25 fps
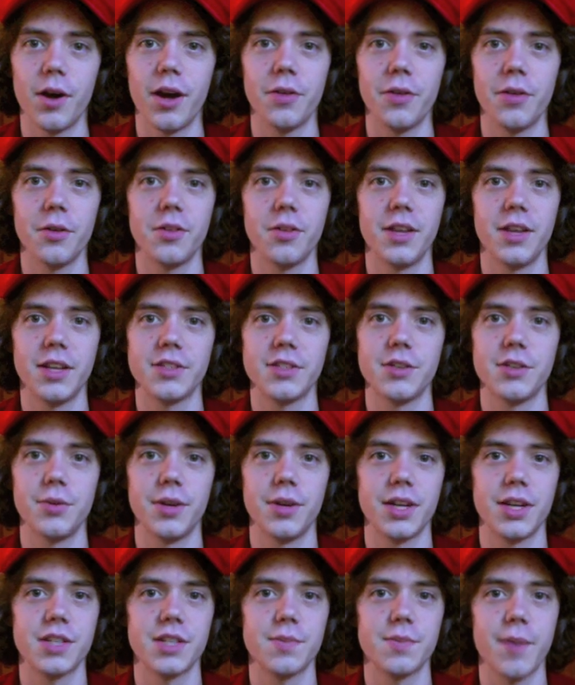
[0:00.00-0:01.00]
other things you would
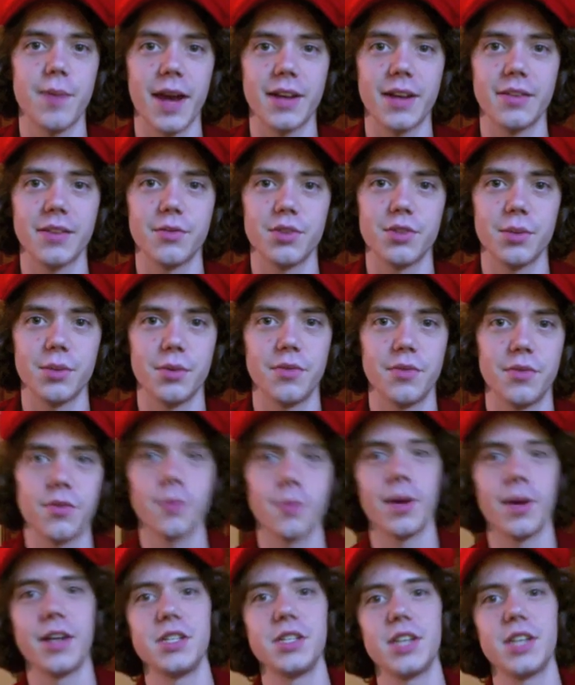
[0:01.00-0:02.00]
expect of someone from
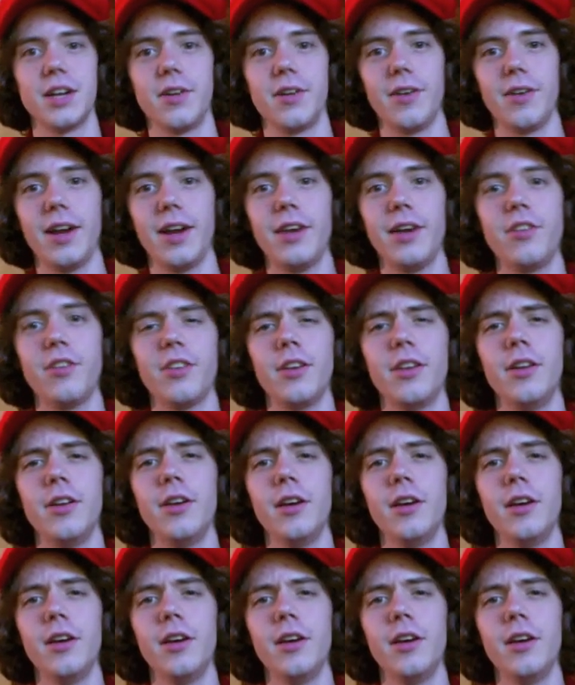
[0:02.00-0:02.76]
my generation.